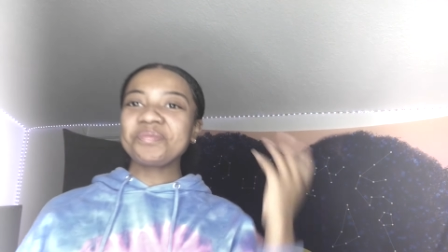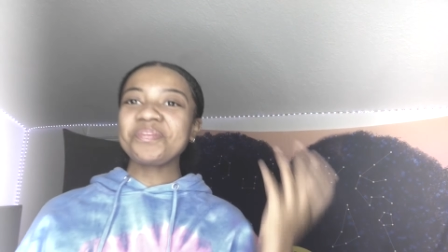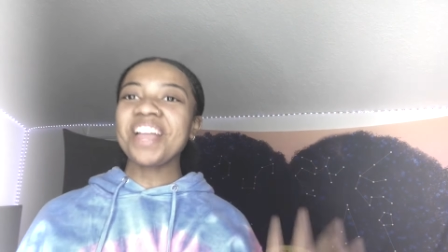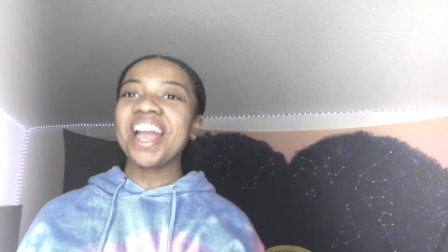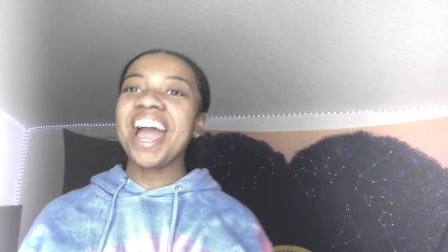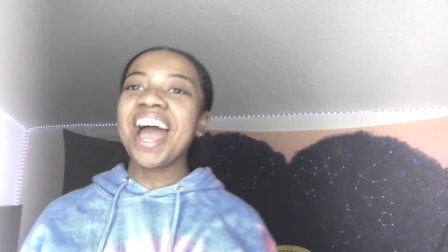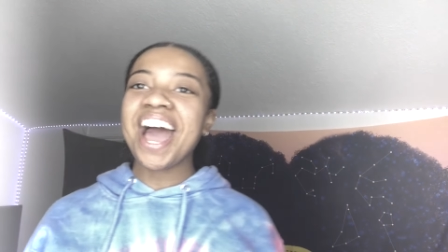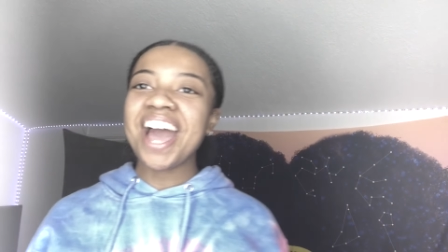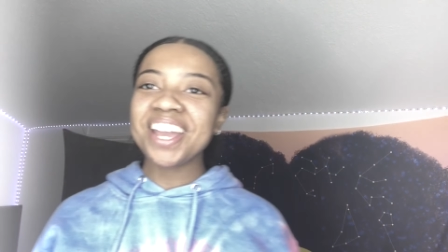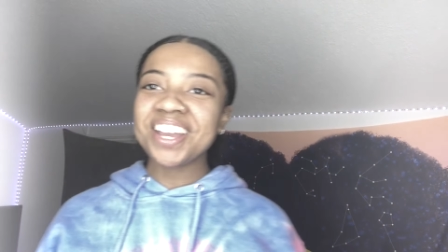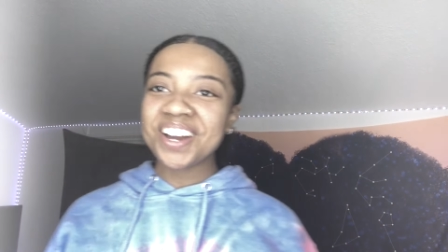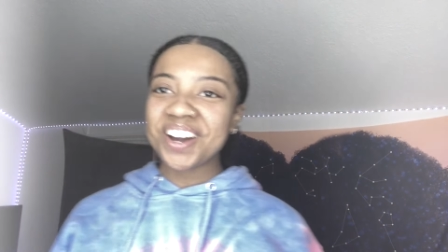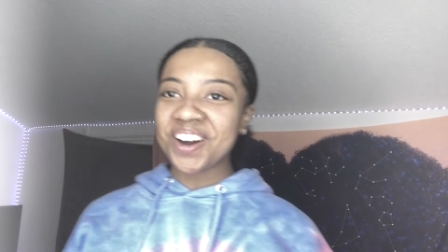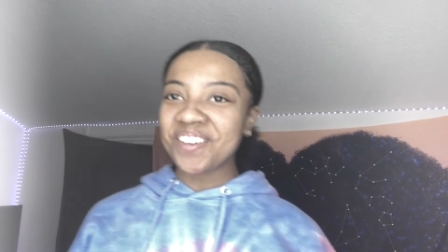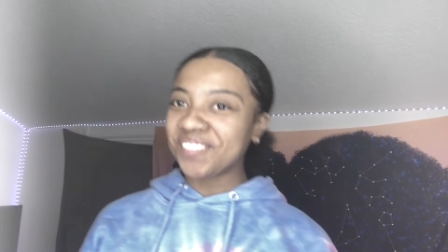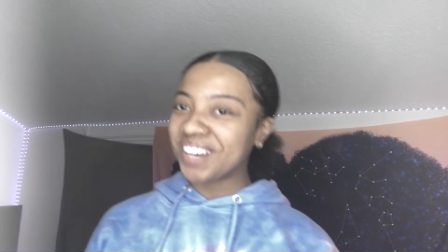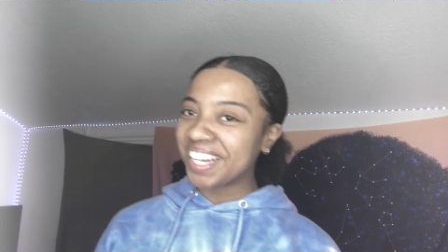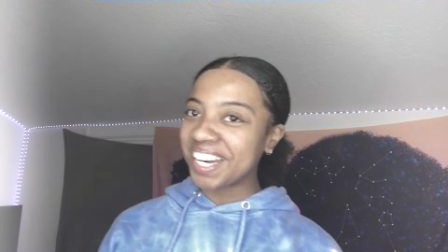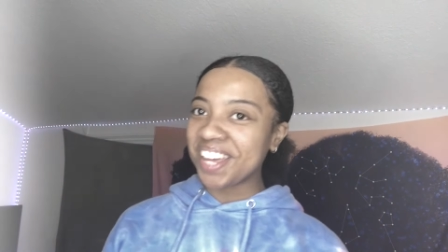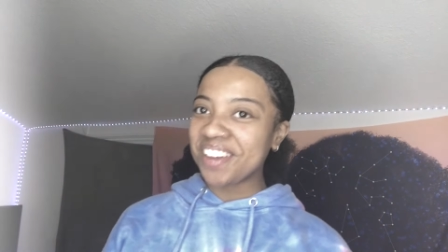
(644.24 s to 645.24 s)
Hi y'all,
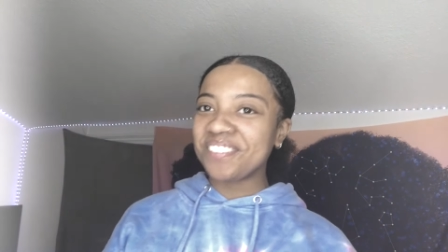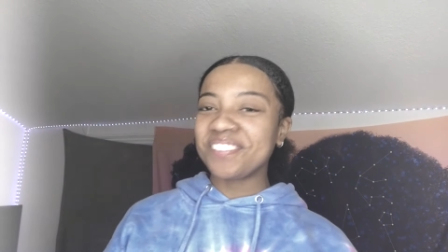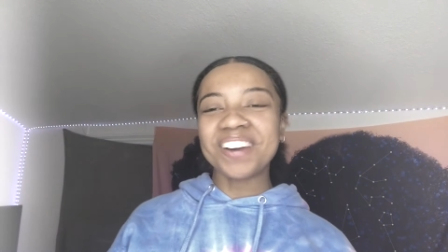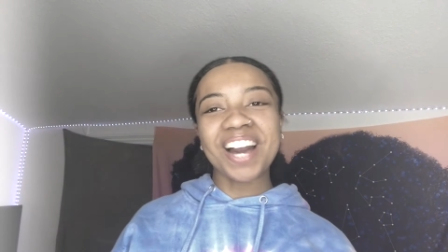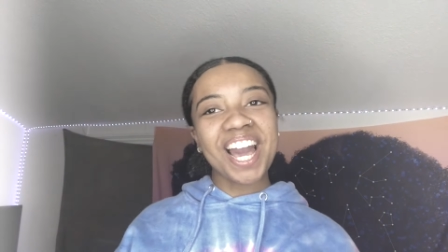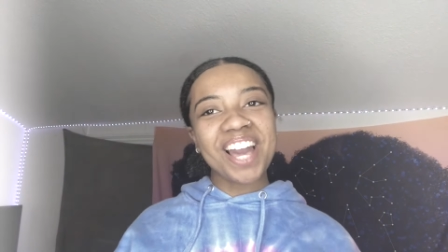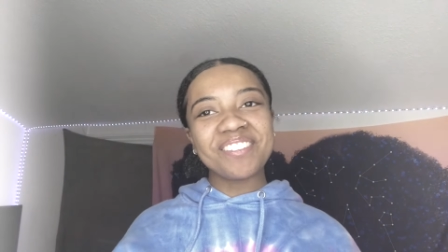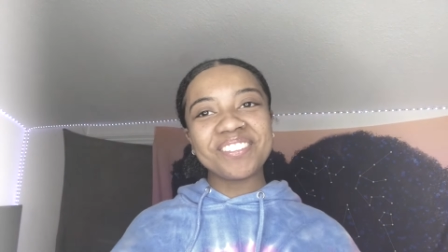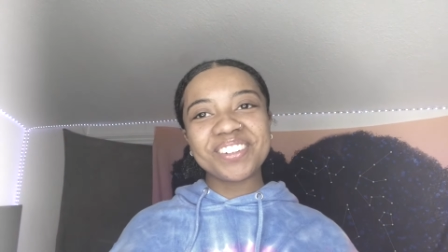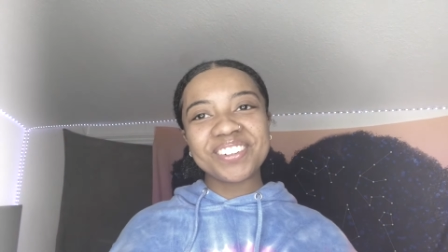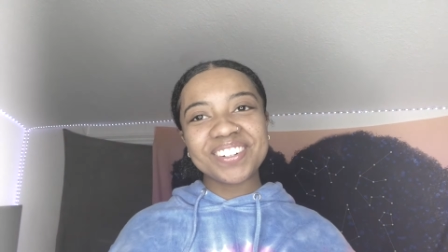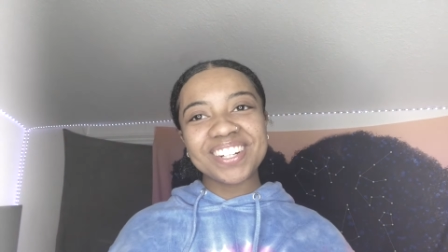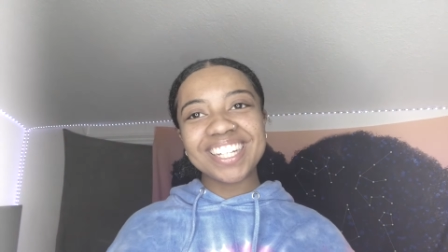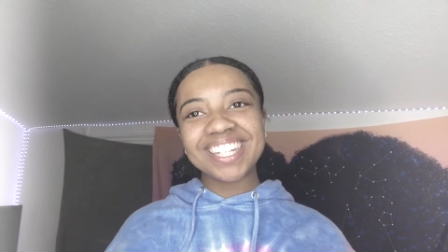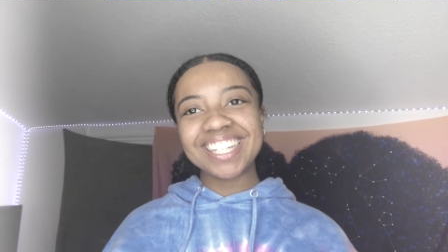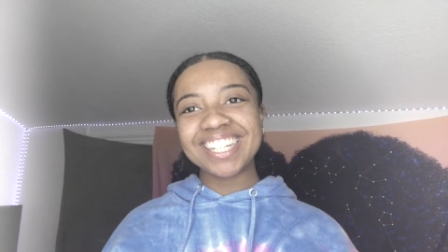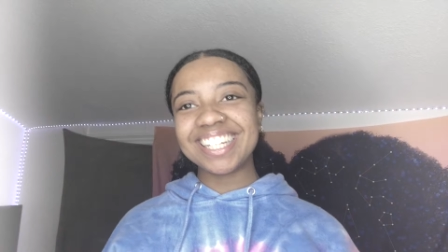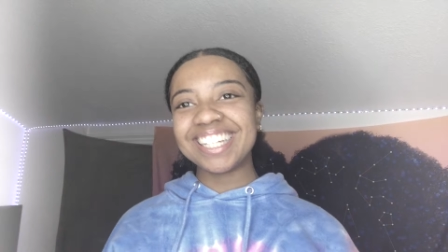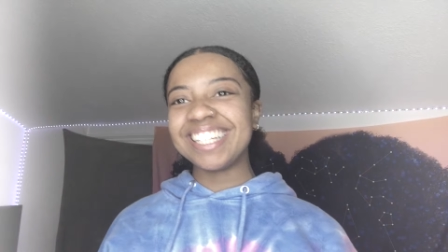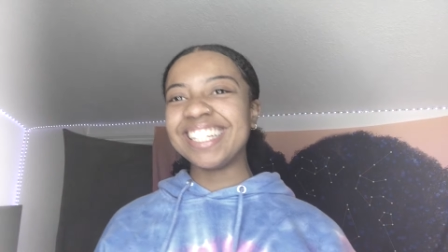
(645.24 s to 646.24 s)
my name is
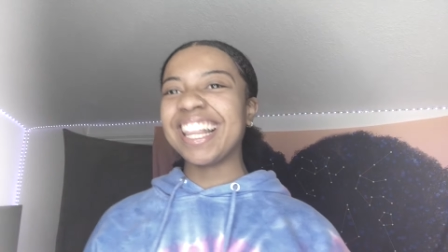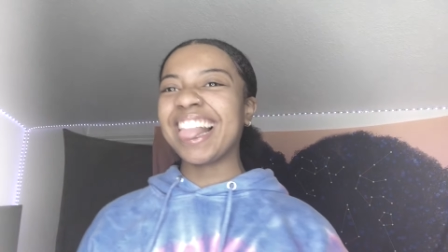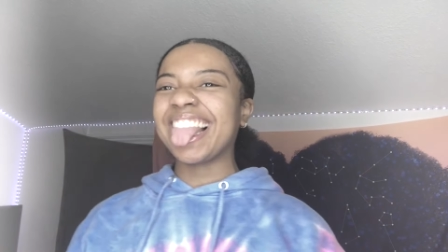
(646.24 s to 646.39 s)
Vibequeen.